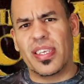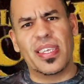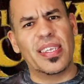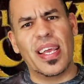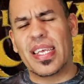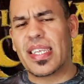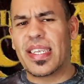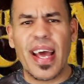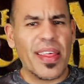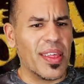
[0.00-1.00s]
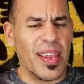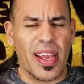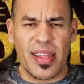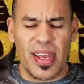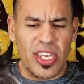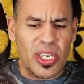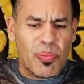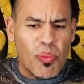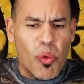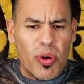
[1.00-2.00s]
Is nothing like that. It's
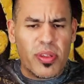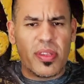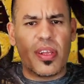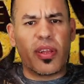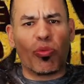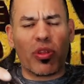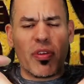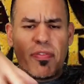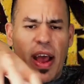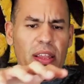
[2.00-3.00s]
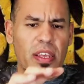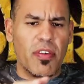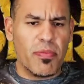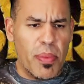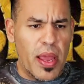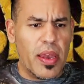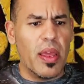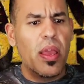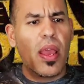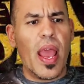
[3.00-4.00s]
more dealing with the Valley of
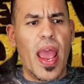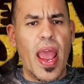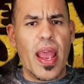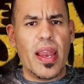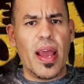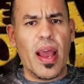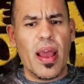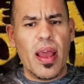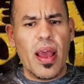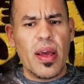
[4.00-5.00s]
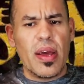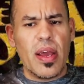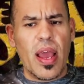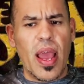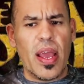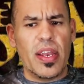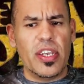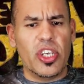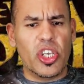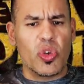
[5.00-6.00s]
Men, and
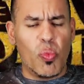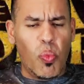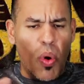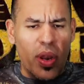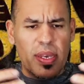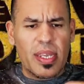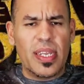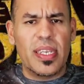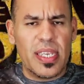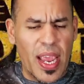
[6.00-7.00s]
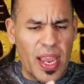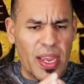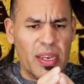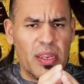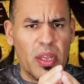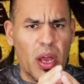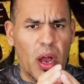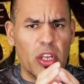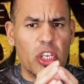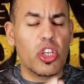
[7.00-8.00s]
it's just one contained
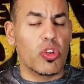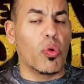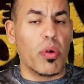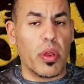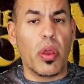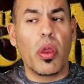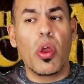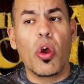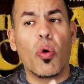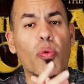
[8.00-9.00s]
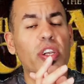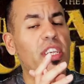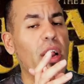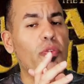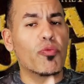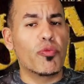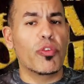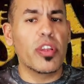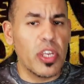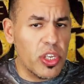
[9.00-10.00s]
story, which I
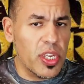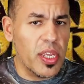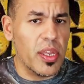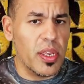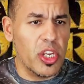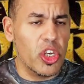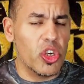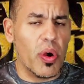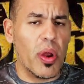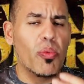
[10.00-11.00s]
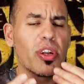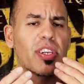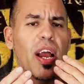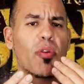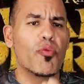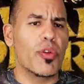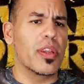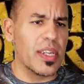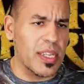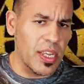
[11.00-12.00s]
really did enjoy, which I
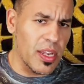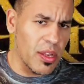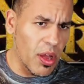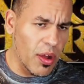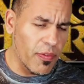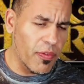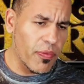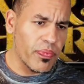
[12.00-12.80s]
really did love.